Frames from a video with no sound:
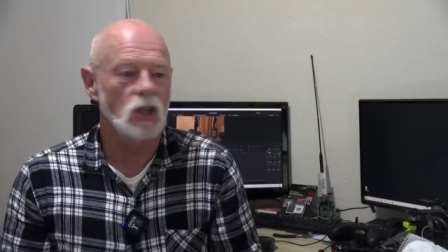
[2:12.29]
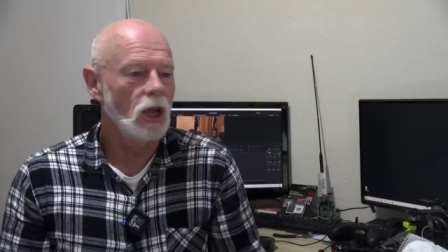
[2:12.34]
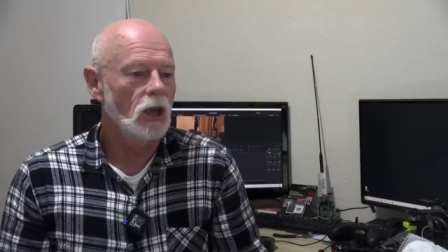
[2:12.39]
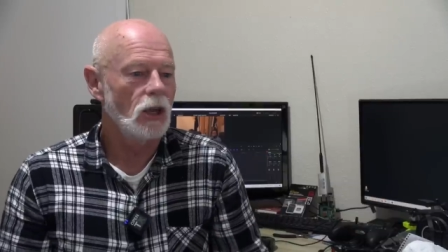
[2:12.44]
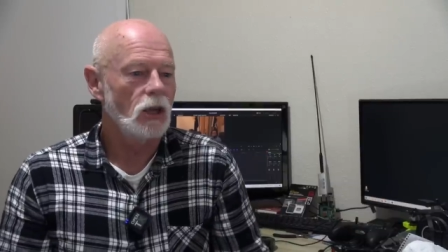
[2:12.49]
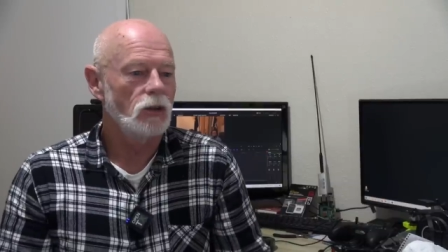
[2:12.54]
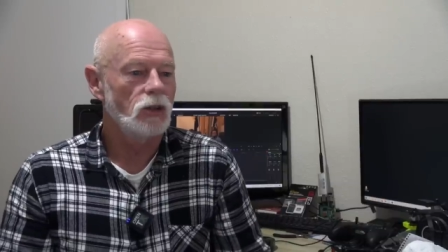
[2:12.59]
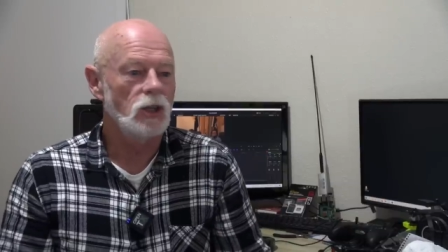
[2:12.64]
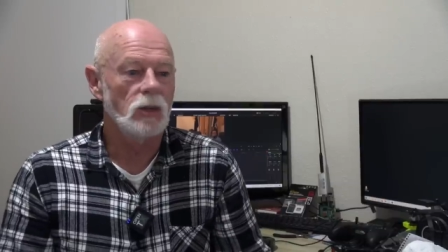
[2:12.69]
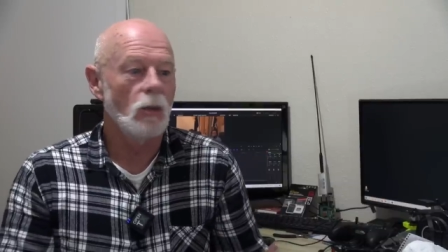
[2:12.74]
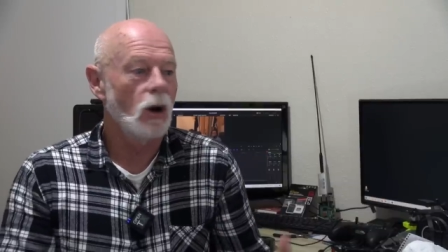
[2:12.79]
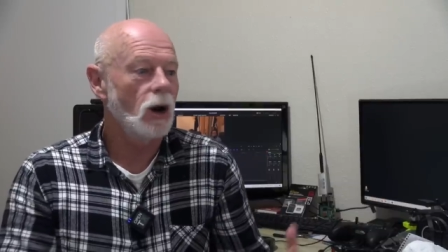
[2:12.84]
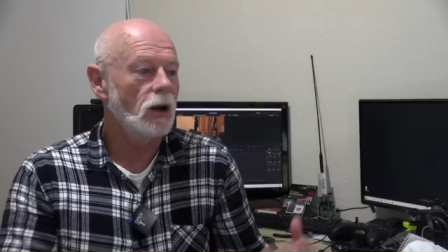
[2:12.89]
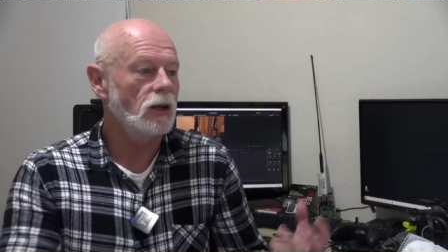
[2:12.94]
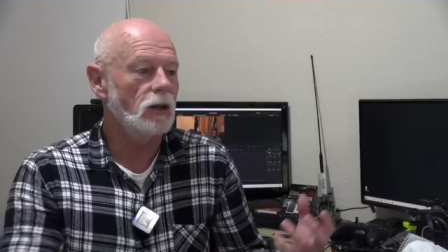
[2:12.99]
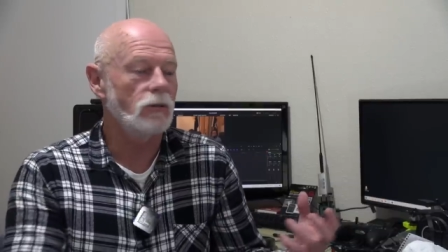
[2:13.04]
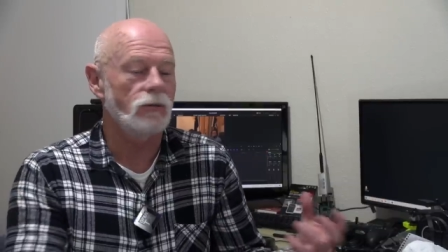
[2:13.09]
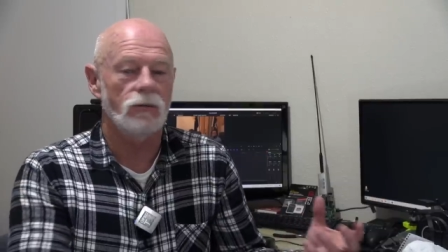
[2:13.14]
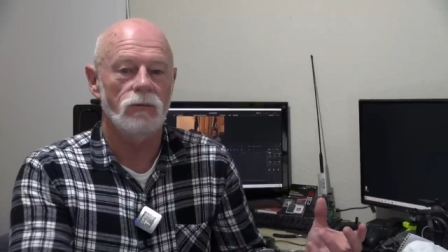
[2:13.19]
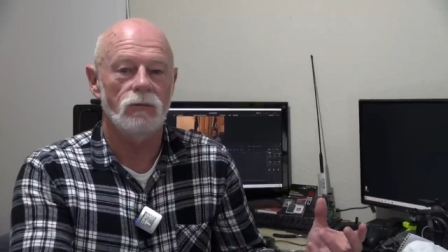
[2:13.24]
do you
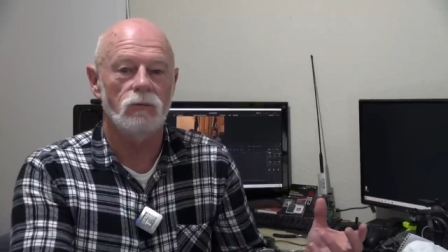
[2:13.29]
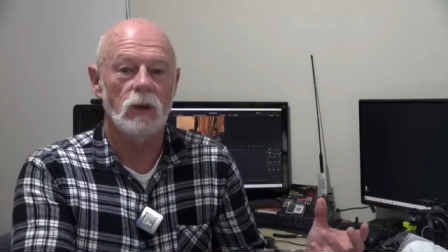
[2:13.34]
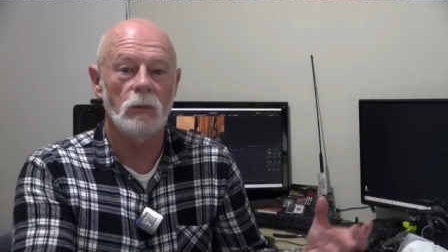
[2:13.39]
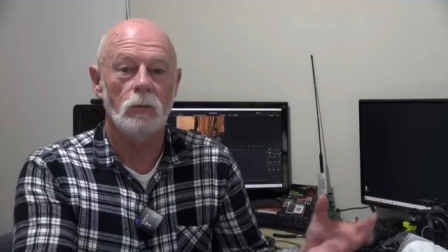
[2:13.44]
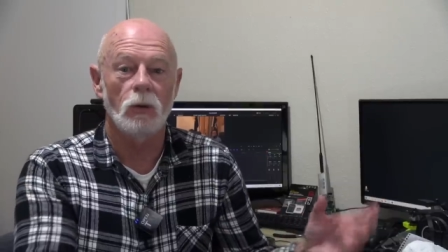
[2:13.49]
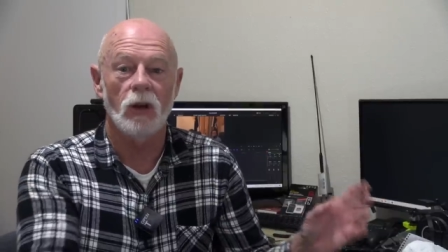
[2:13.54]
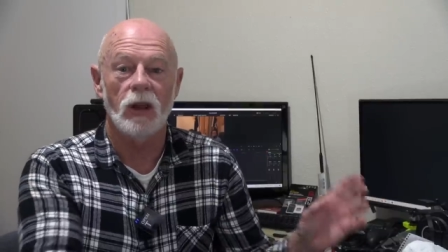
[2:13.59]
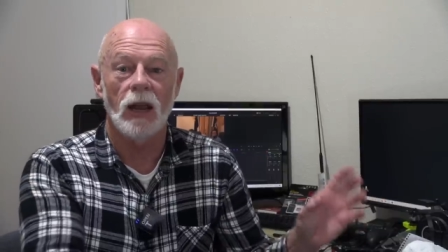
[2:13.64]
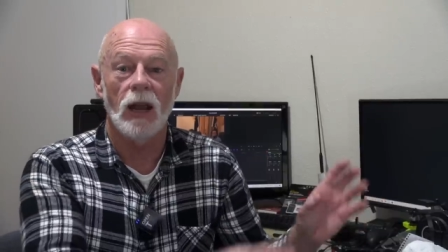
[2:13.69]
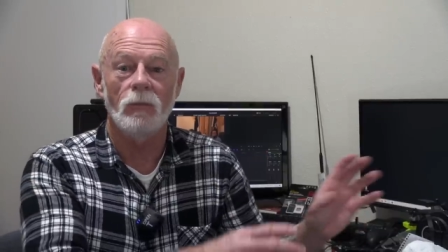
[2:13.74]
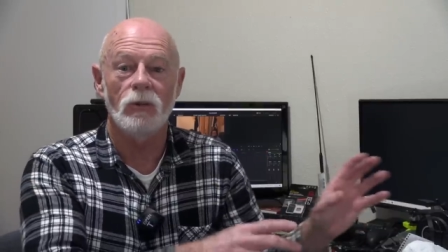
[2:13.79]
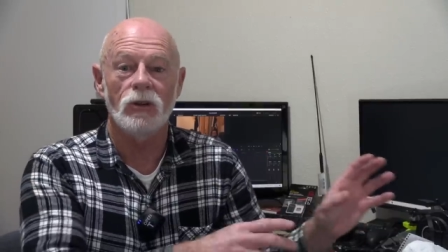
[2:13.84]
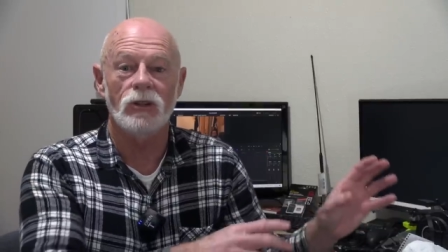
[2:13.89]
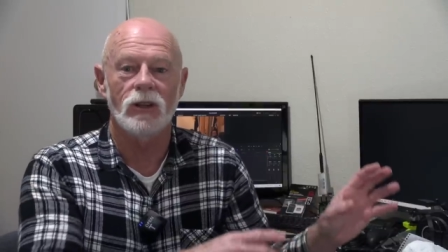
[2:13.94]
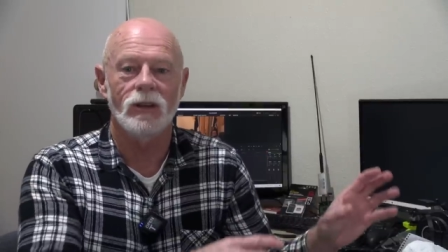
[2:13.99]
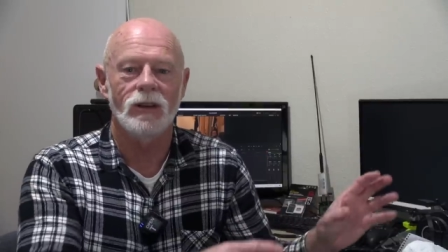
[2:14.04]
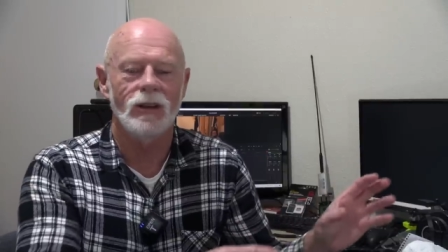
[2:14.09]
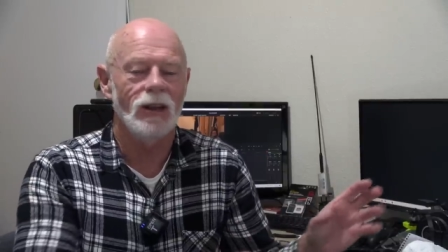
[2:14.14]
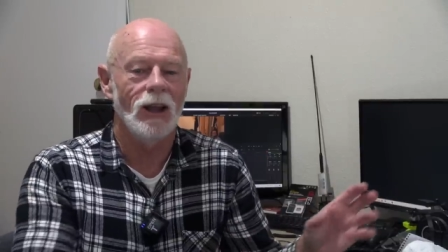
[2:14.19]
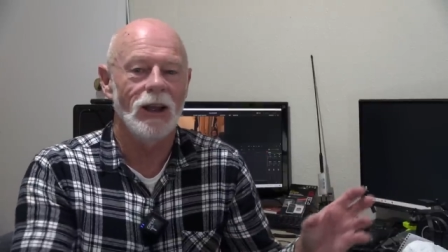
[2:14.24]
mind if we put cameras
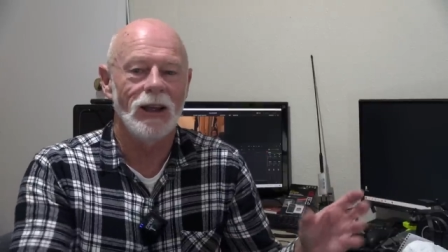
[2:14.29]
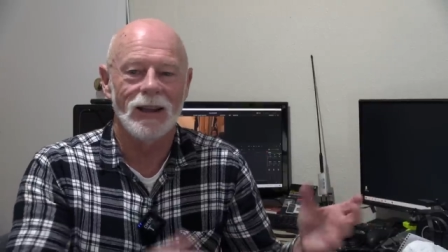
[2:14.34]
in?